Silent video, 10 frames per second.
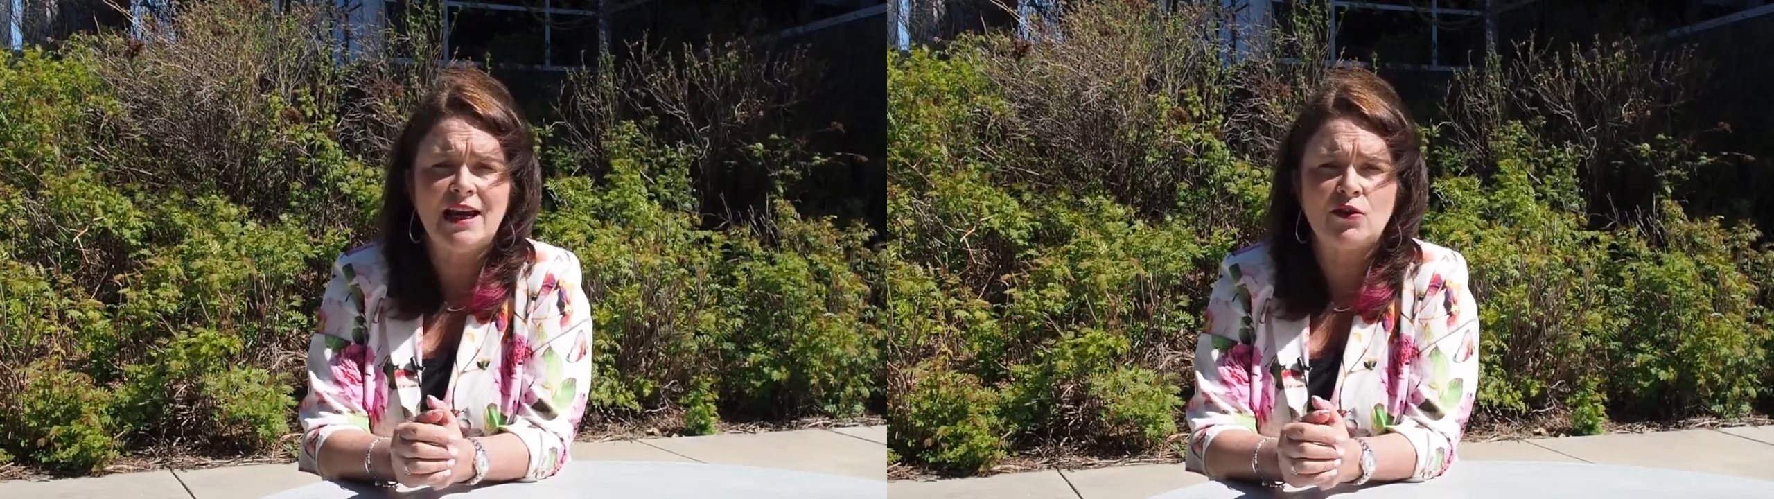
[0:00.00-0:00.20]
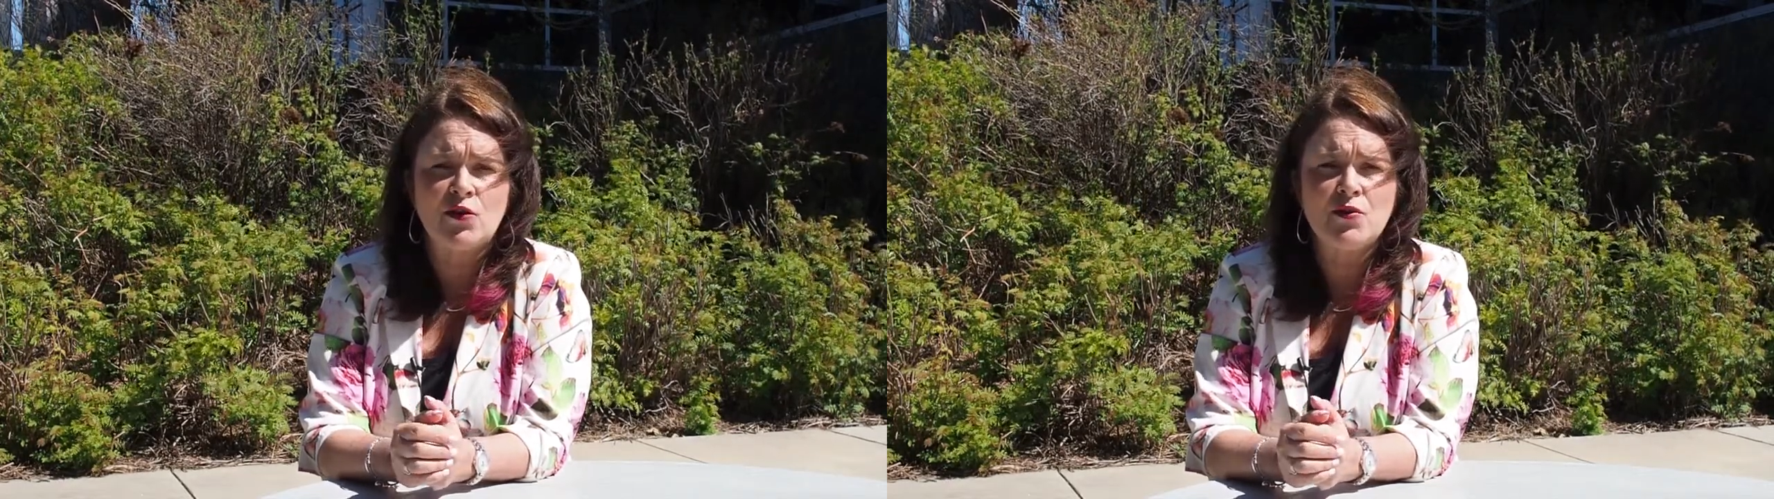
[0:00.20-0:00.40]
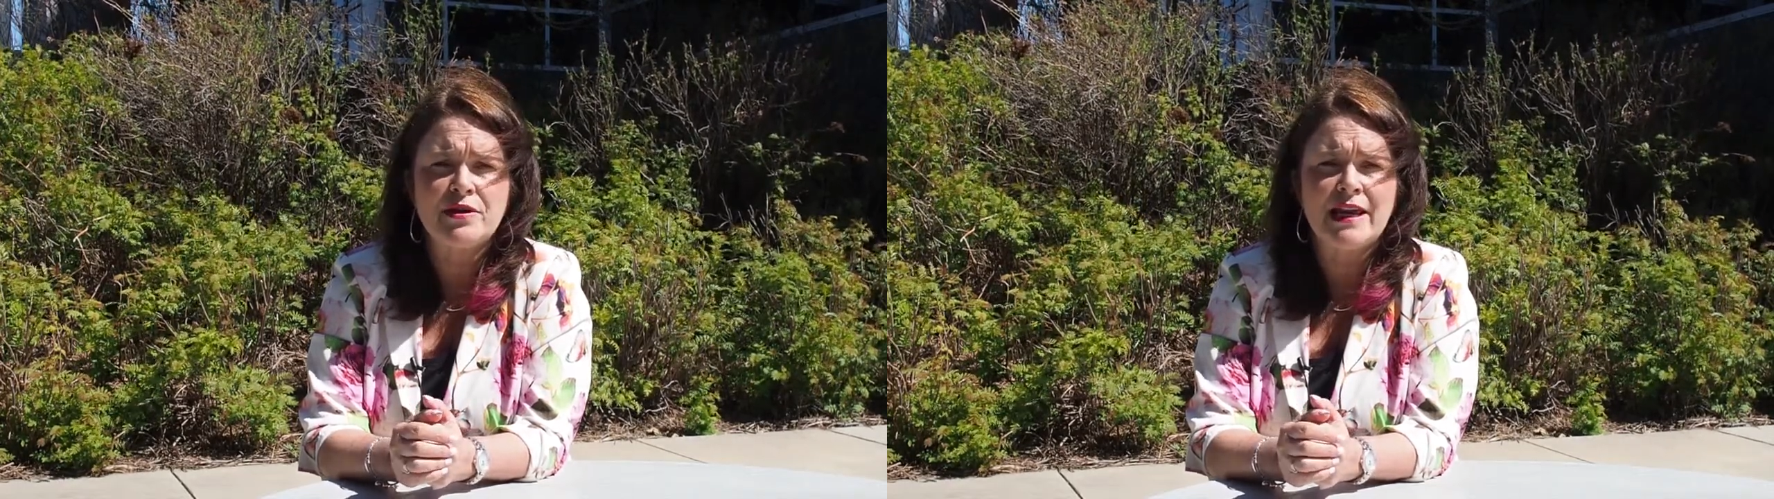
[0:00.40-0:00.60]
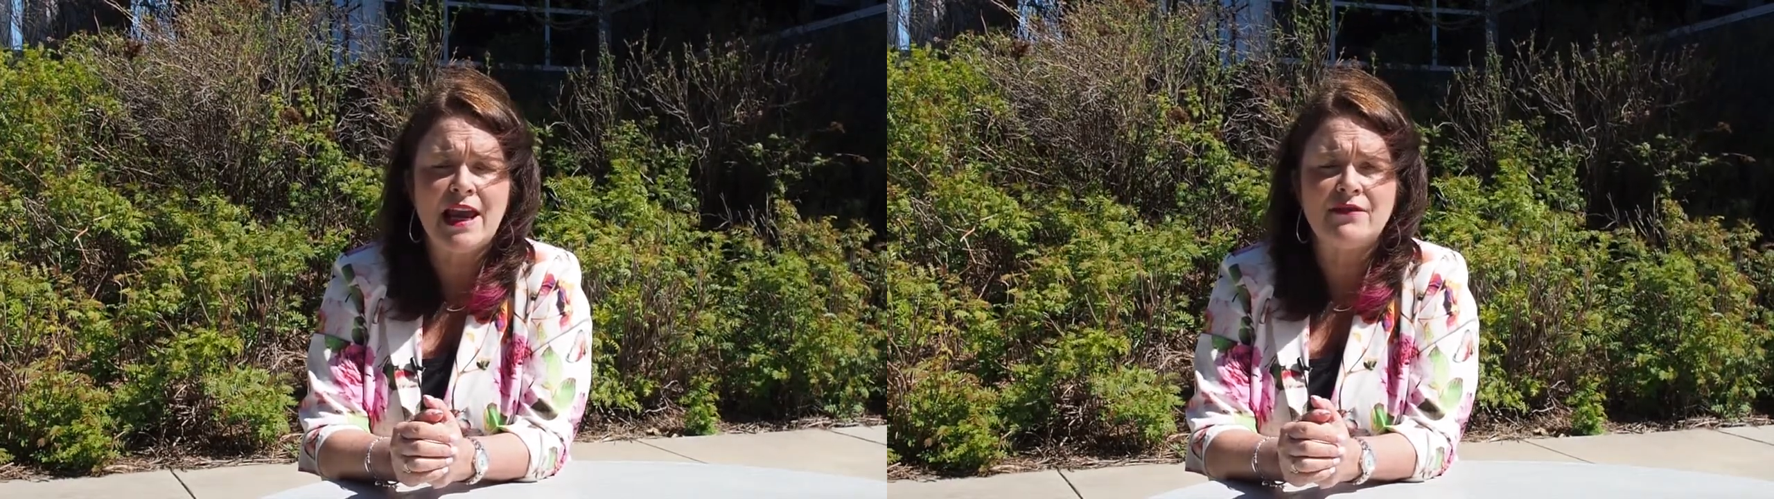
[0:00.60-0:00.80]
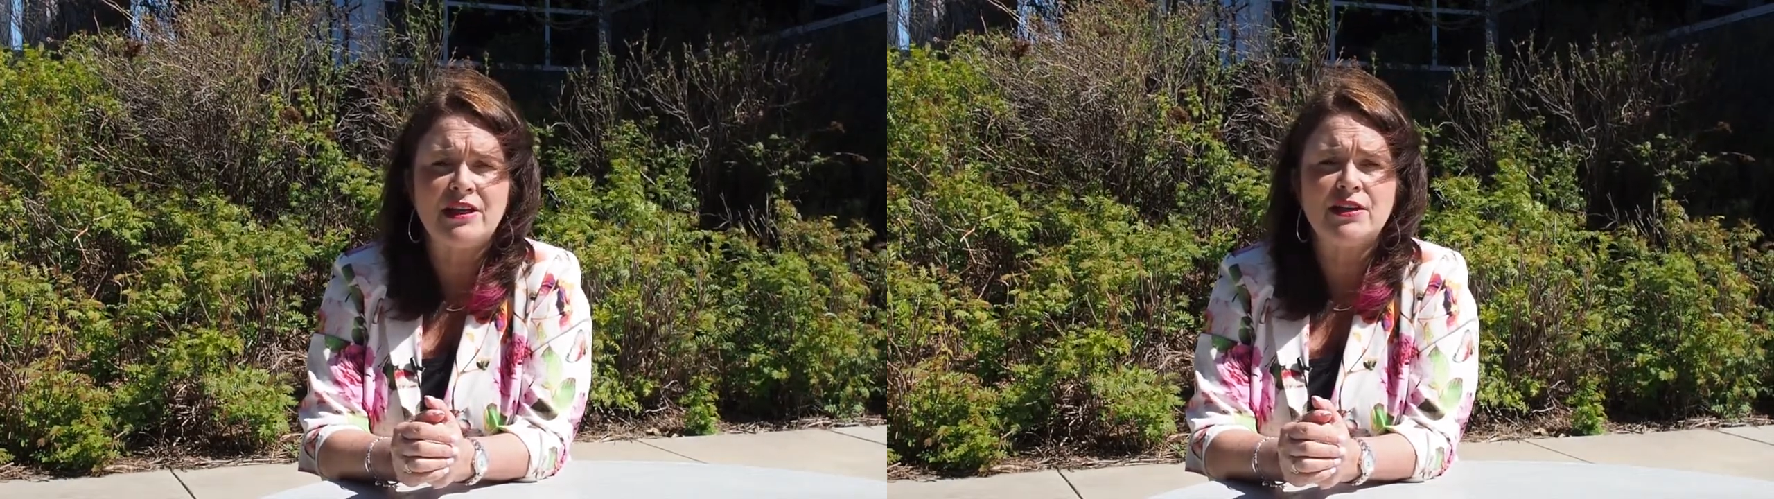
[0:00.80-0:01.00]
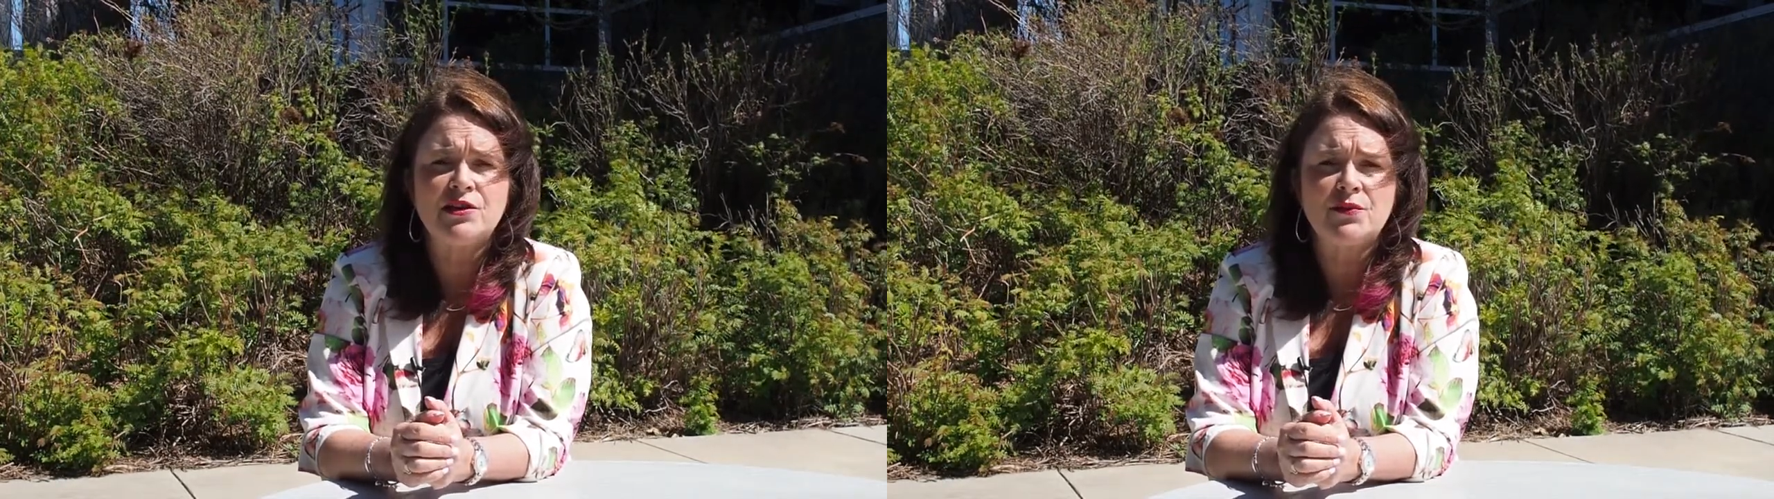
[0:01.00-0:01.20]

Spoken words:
growing evidence